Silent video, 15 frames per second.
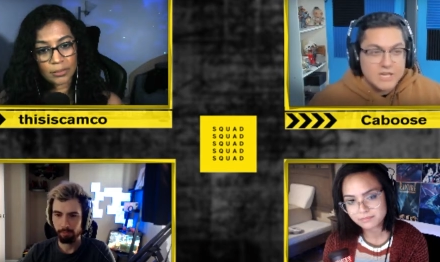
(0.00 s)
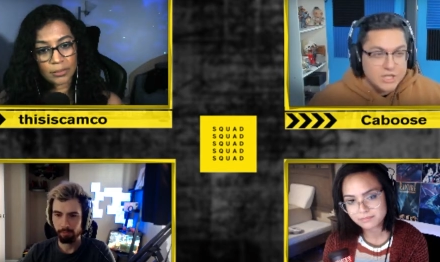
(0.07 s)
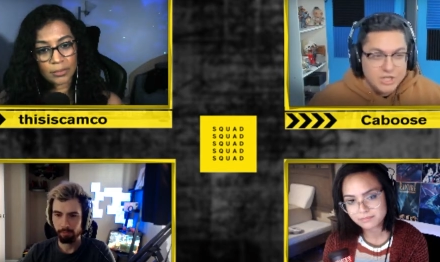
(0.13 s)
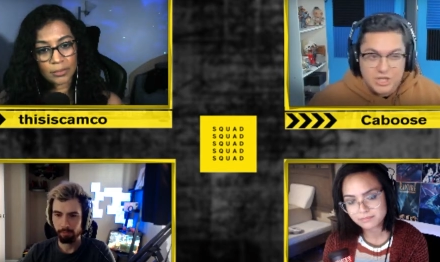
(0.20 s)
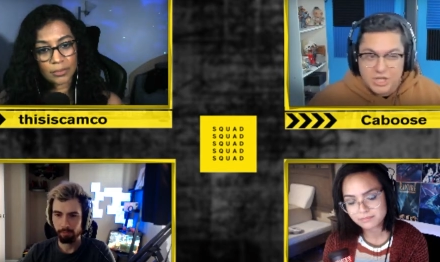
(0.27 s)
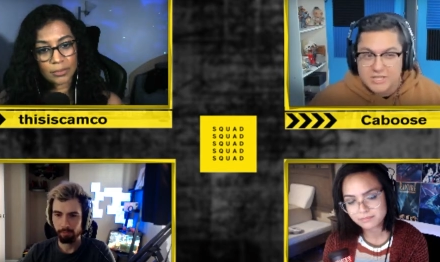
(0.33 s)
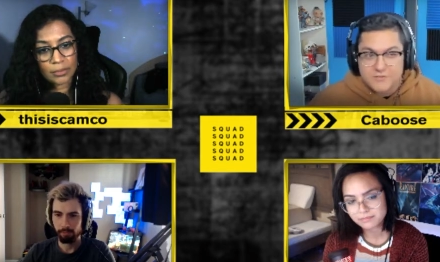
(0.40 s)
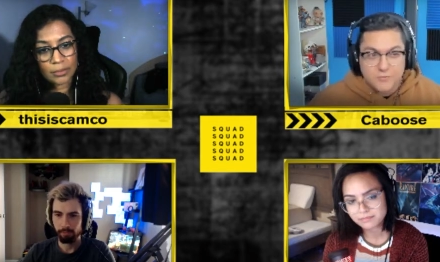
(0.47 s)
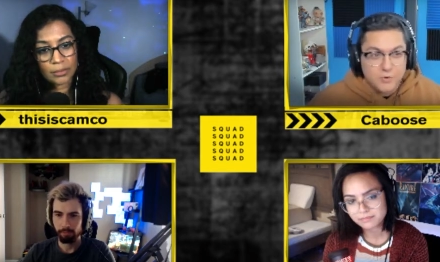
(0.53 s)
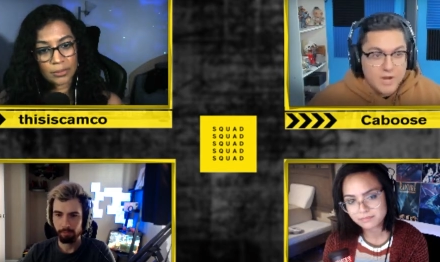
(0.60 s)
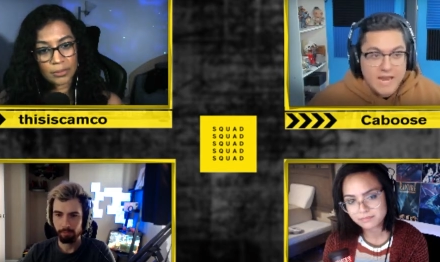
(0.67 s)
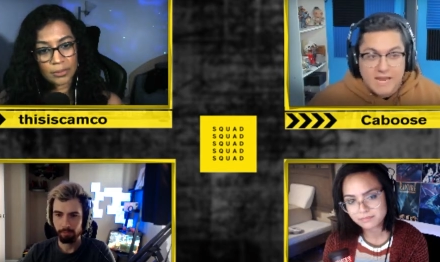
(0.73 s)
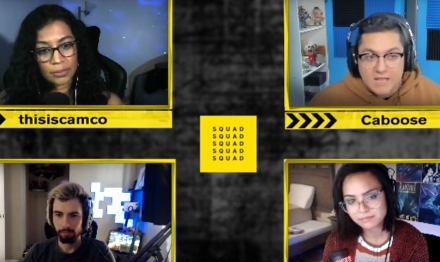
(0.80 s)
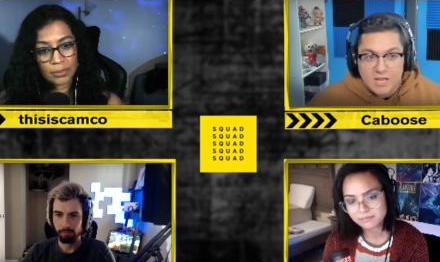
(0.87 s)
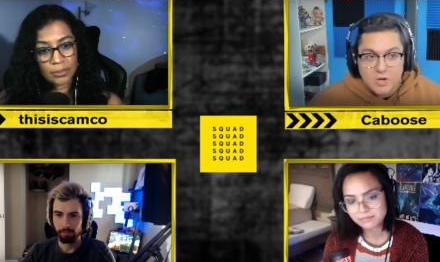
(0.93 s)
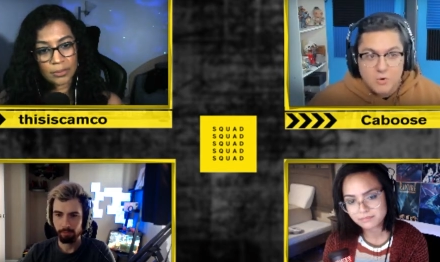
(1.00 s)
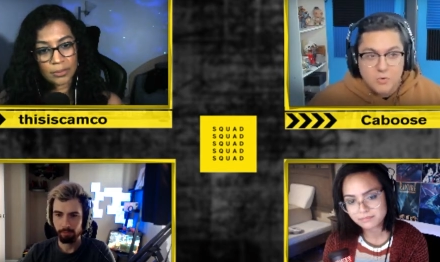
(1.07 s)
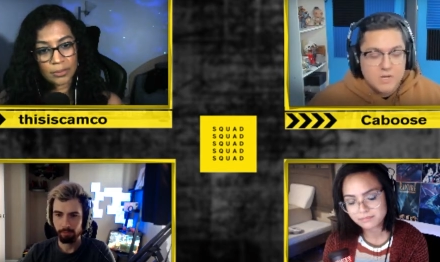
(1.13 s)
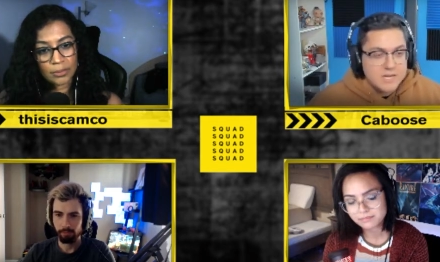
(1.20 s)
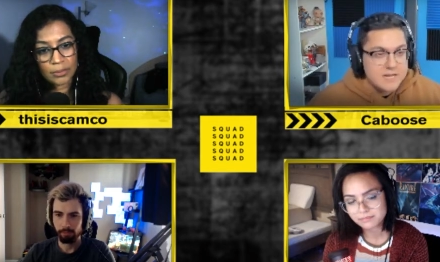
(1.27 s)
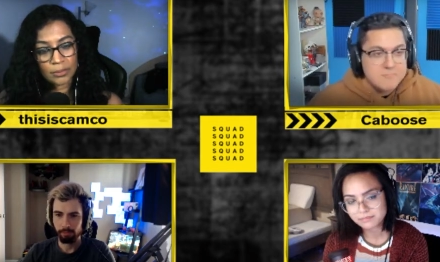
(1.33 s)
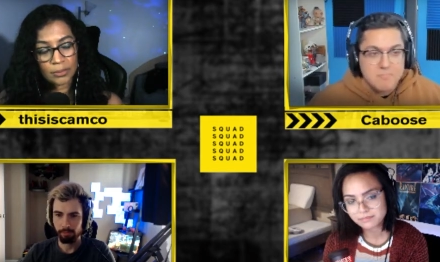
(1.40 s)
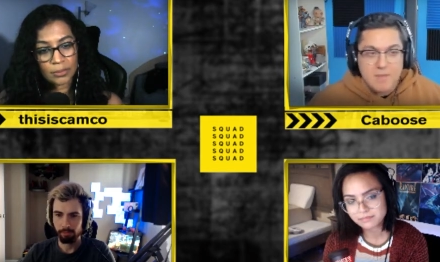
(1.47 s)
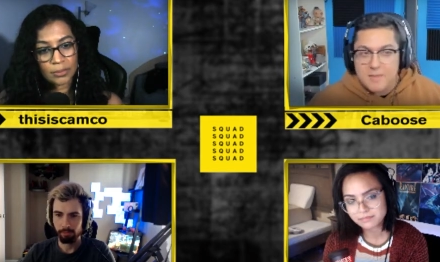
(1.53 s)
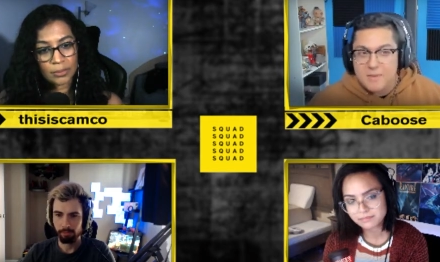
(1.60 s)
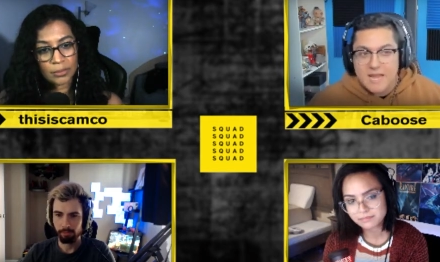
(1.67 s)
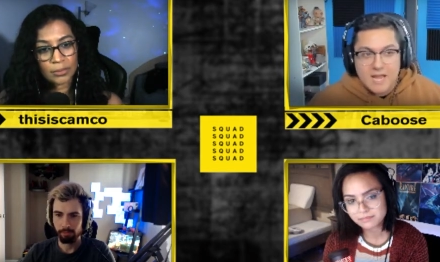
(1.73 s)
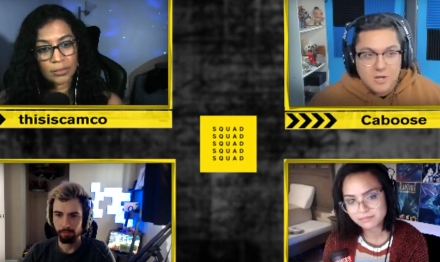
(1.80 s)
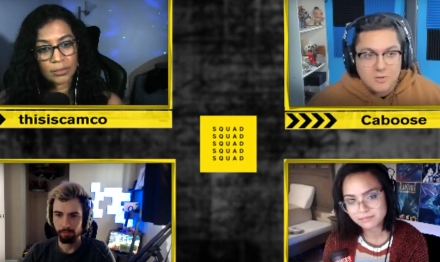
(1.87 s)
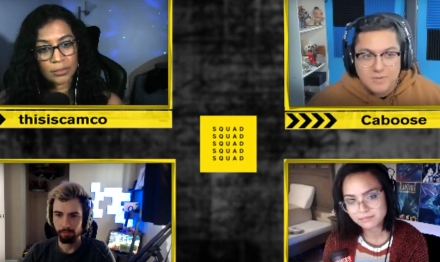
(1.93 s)
Speaker 1: just for Halo, maybe
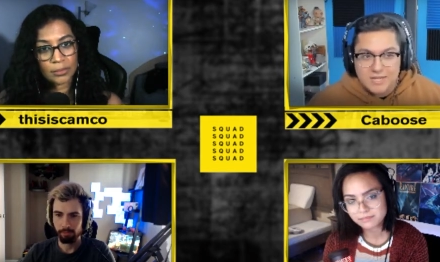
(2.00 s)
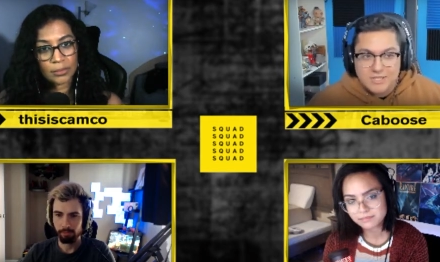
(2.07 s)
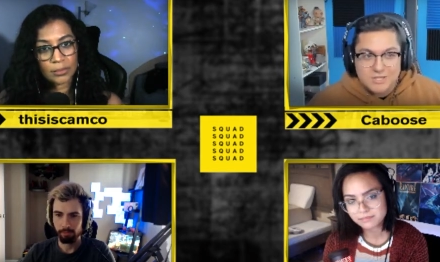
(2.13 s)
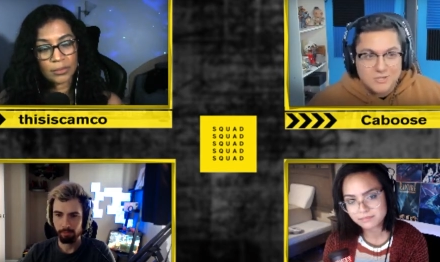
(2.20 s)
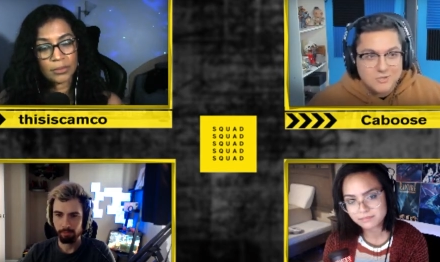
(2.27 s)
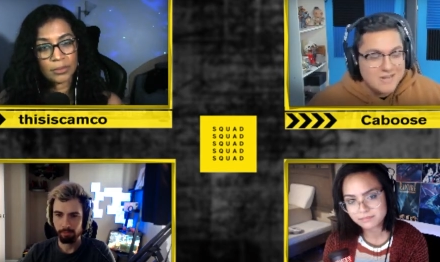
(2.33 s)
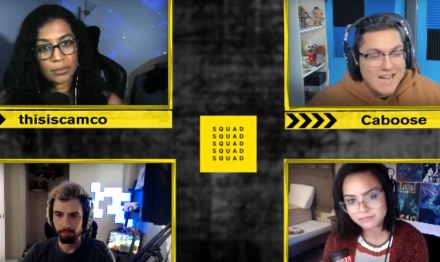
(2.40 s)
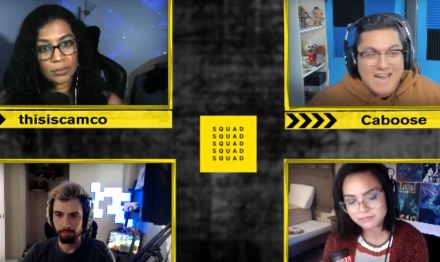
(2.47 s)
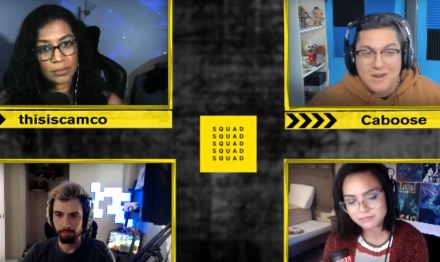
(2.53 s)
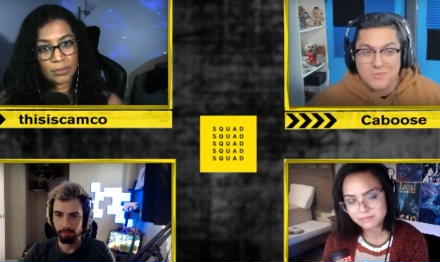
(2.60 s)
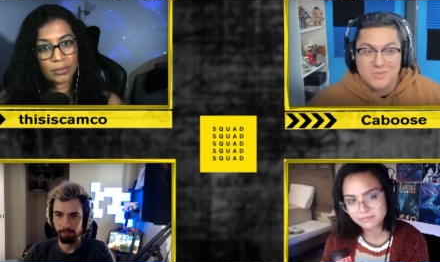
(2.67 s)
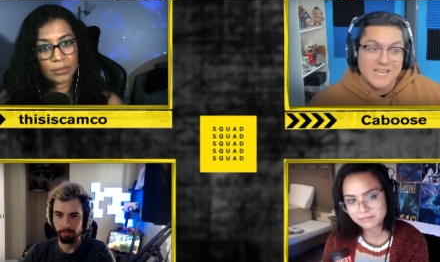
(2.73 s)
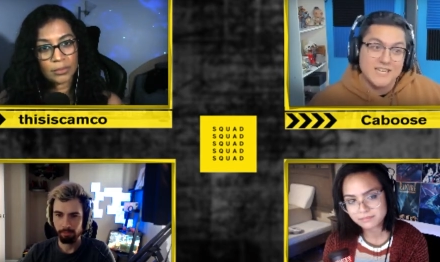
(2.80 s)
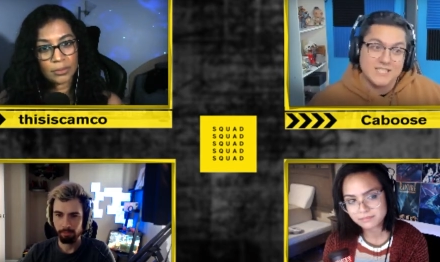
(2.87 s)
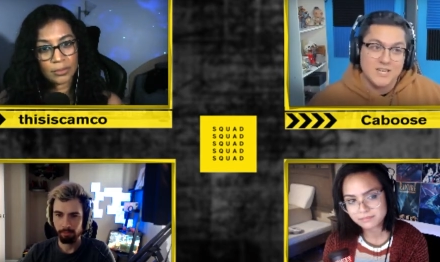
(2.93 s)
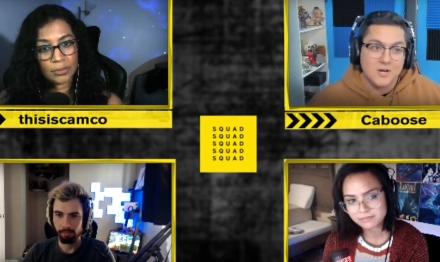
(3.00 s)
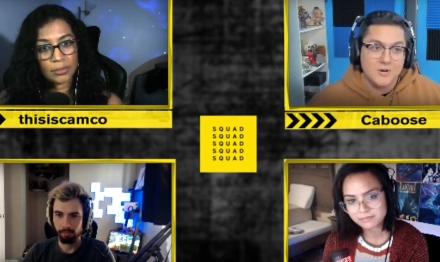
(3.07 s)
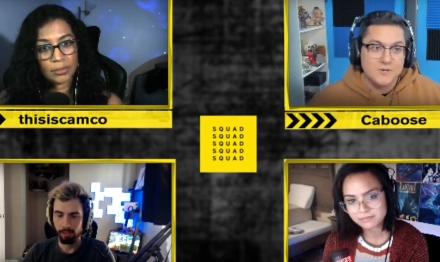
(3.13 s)
Hellblade Two? I don't think so.